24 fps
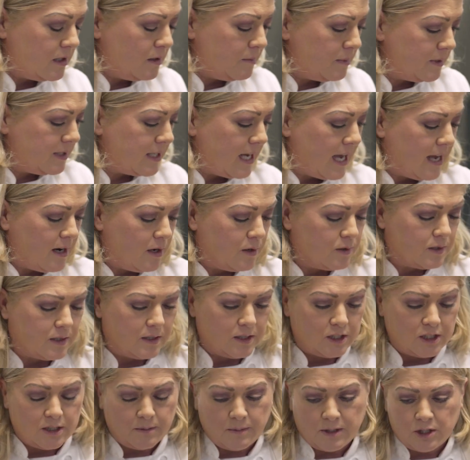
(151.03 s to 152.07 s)
and the potatoes and
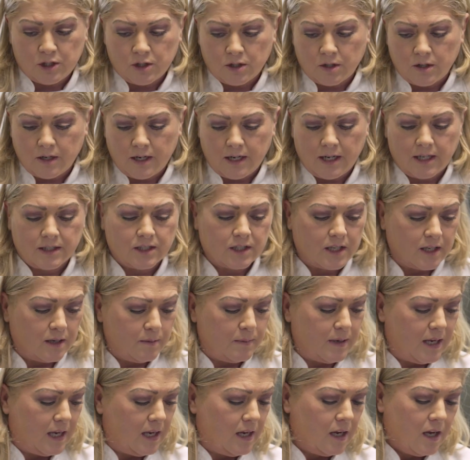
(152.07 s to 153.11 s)
the chimichurri. It's gonna
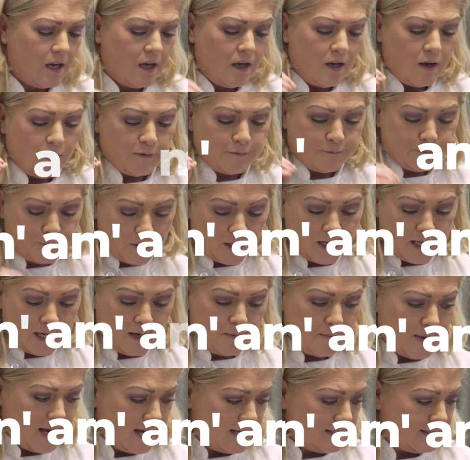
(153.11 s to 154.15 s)
be freaking
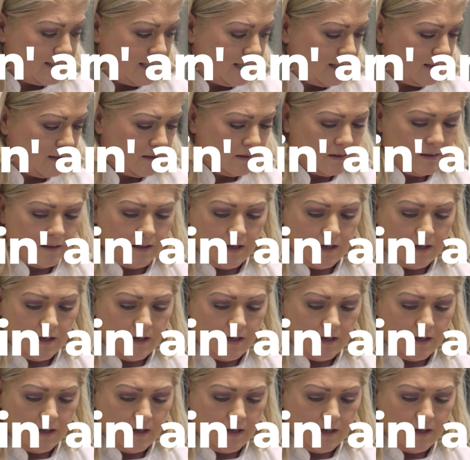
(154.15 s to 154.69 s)
amazing.